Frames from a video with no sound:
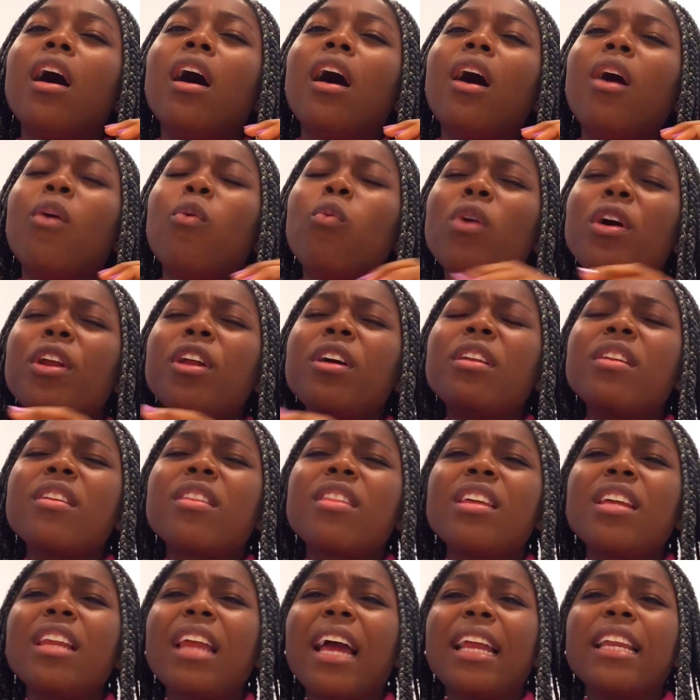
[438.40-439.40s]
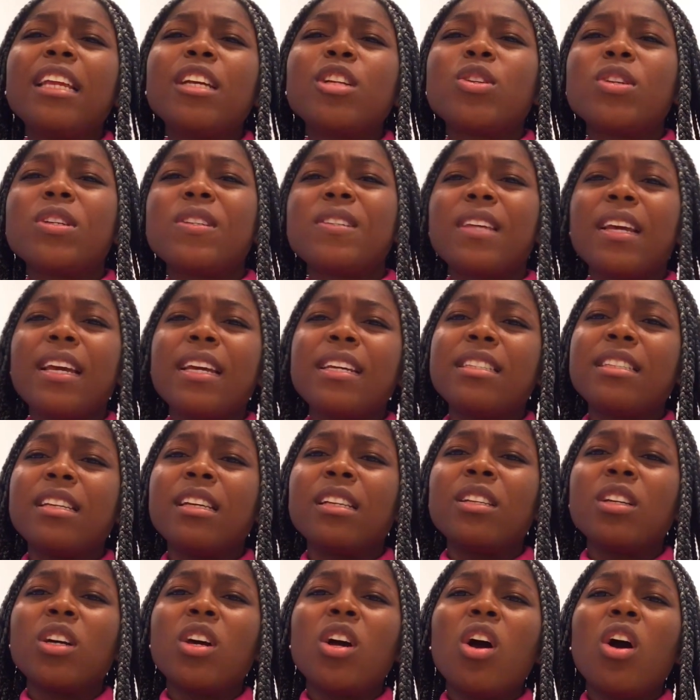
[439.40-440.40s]
one other thing I need to say is
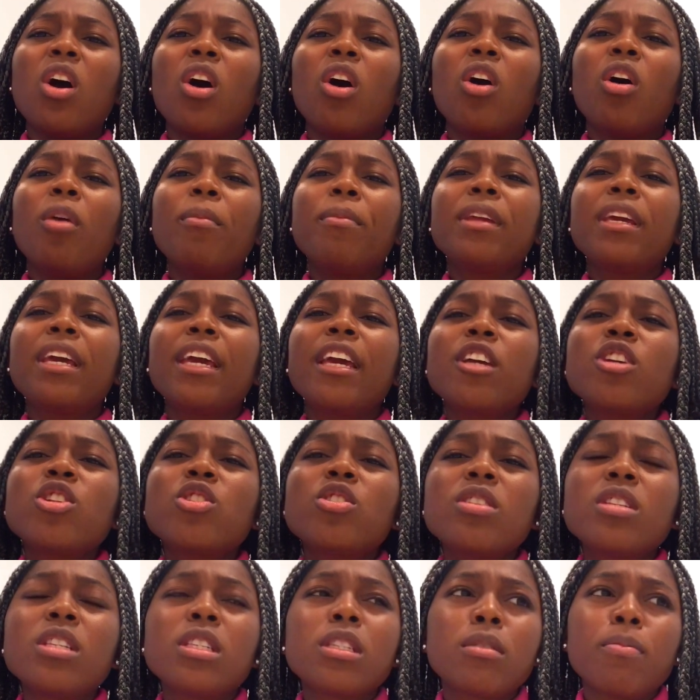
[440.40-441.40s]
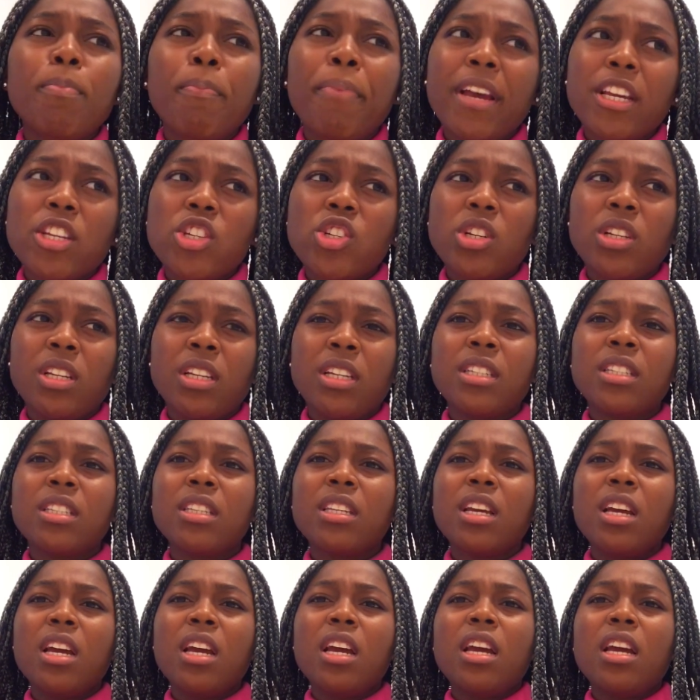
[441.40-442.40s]
that communication specialists
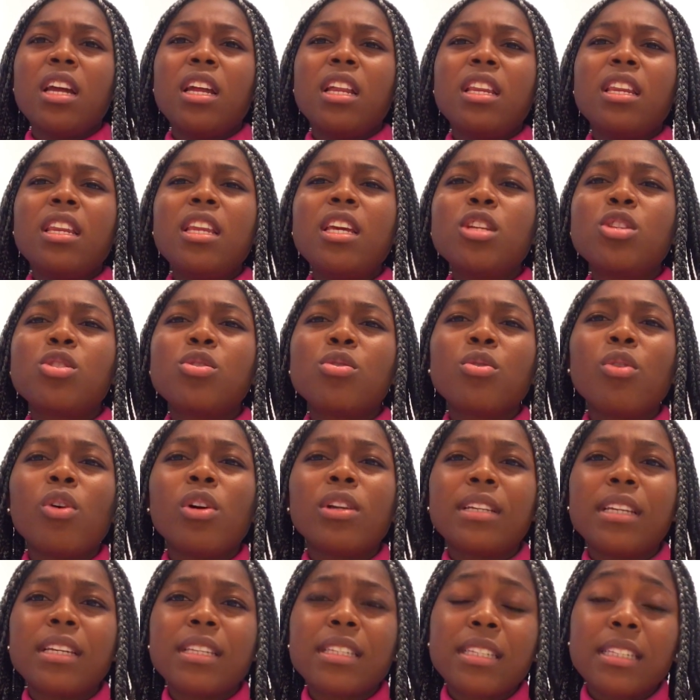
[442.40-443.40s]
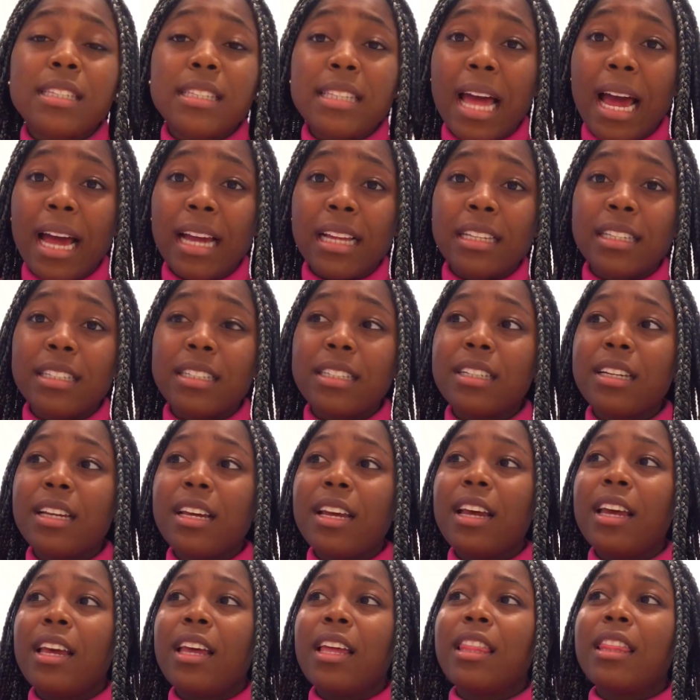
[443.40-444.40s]
need to understand
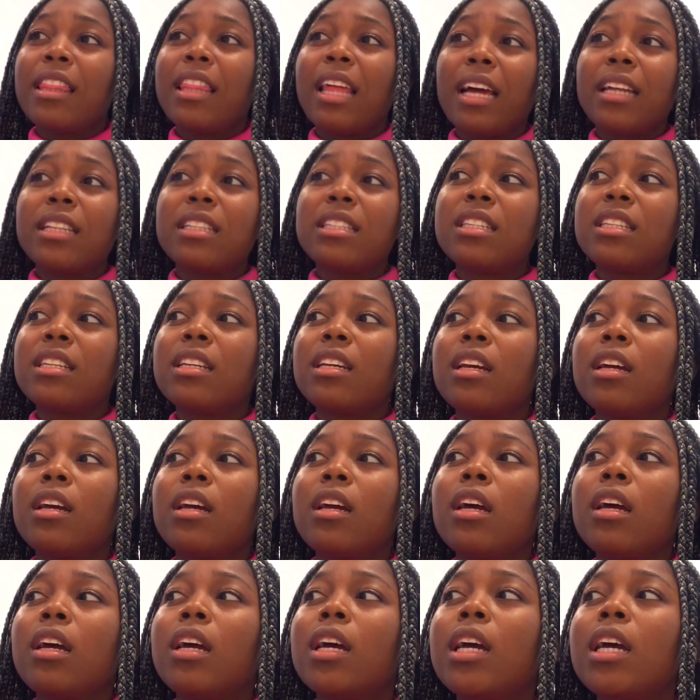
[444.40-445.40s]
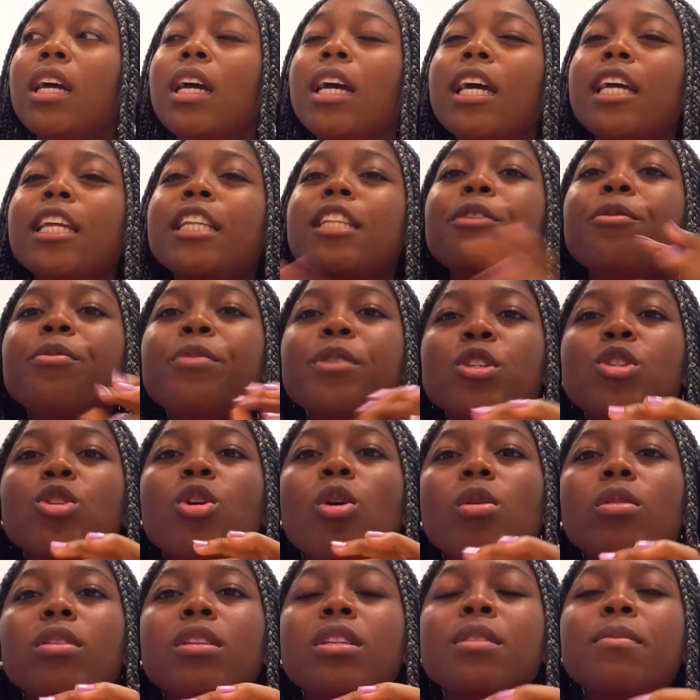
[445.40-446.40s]
that the
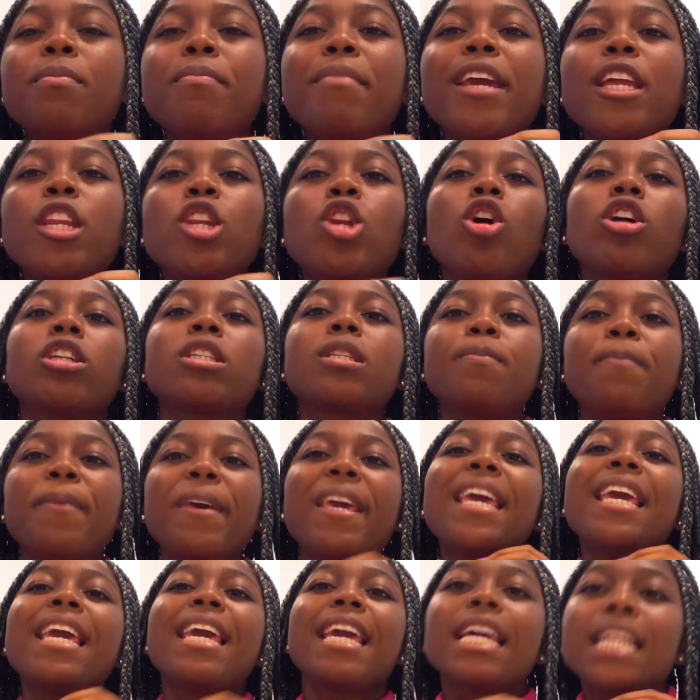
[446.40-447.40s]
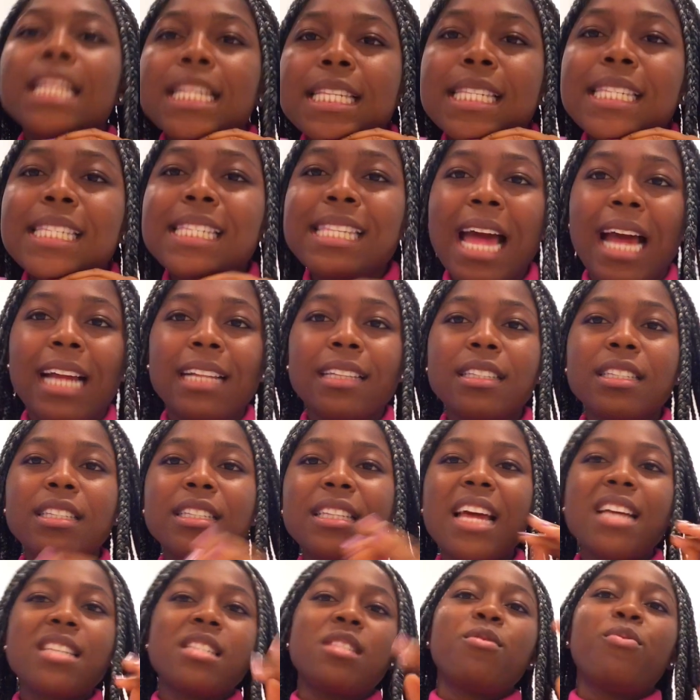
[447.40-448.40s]
results may not be instant.
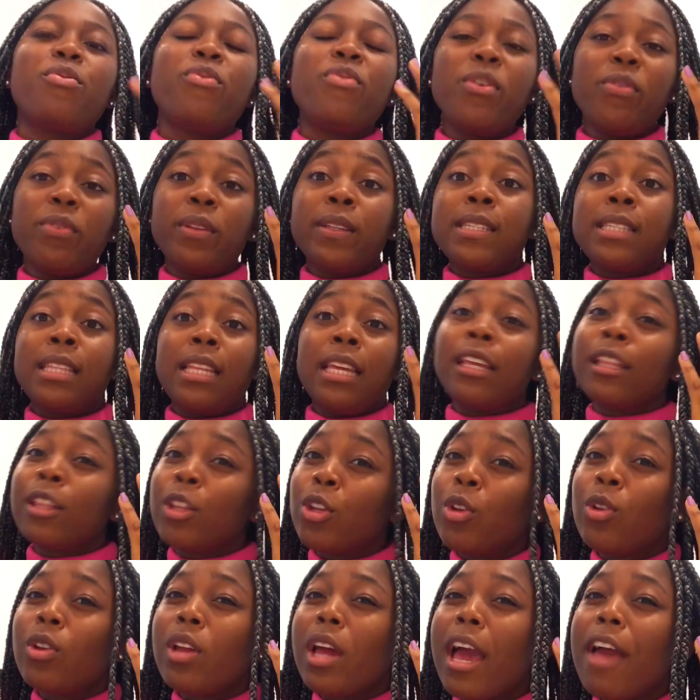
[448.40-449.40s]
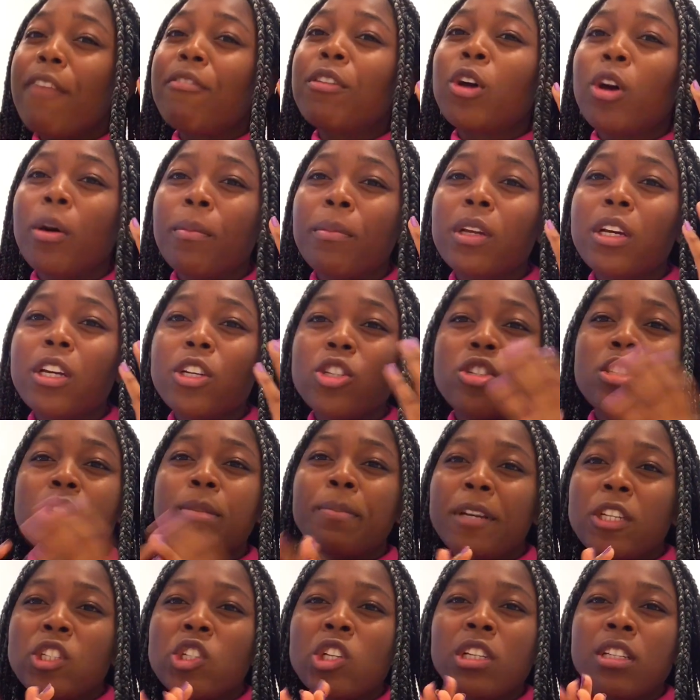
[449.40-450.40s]
That's the fifth thing every communication
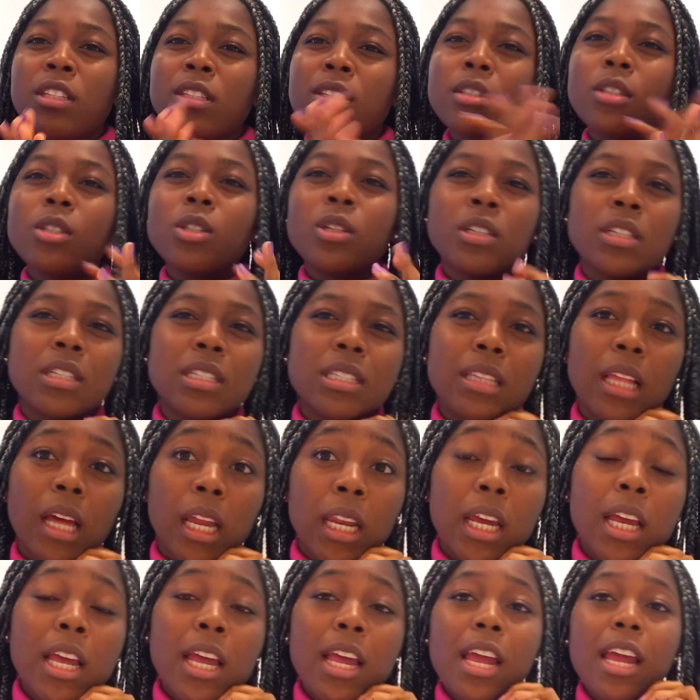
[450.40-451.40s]
specialist needs to understand.